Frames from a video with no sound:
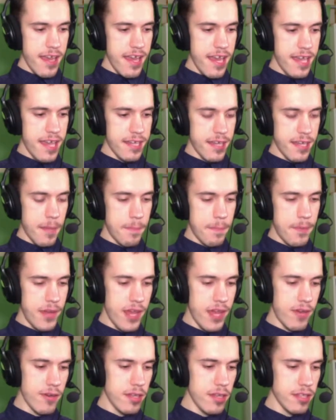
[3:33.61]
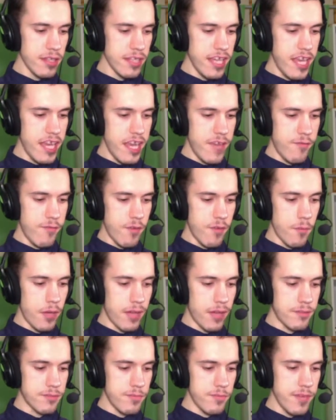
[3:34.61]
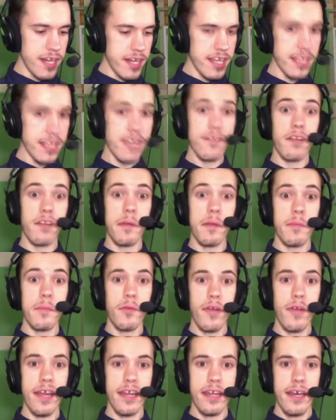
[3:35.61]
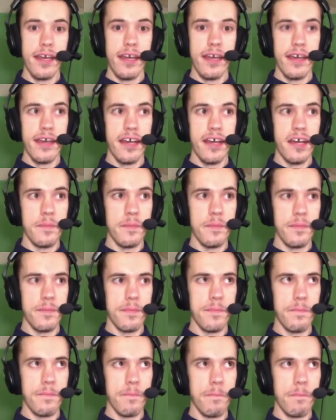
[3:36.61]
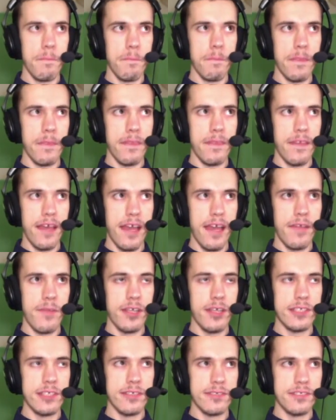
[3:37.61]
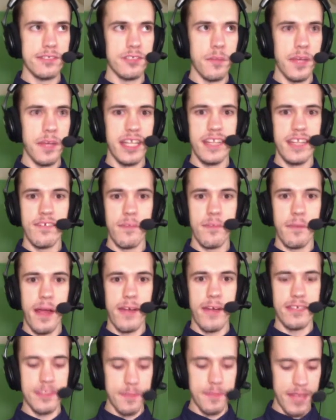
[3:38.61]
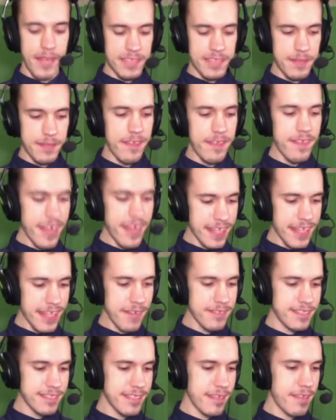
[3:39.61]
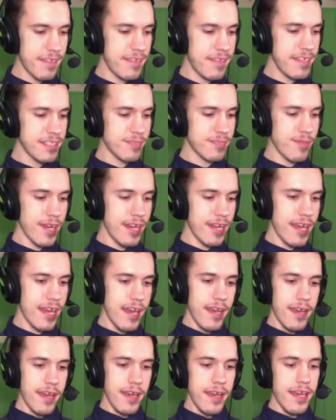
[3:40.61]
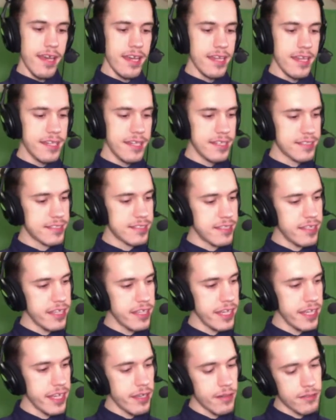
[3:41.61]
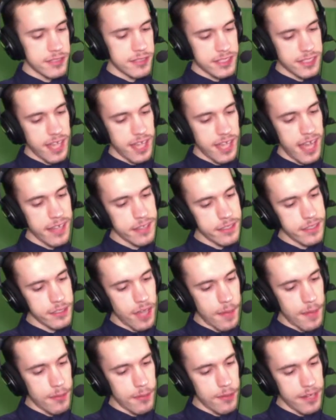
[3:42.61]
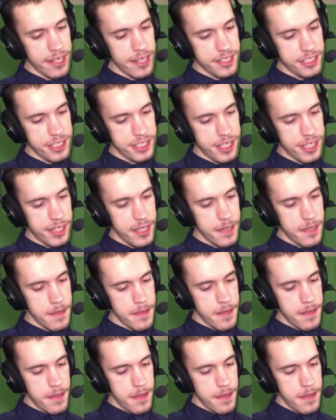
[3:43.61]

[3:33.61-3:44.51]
It apparently, from what I was reading, if I remember right, I researched so many different power supplies, but I think that was this one is near silent operation.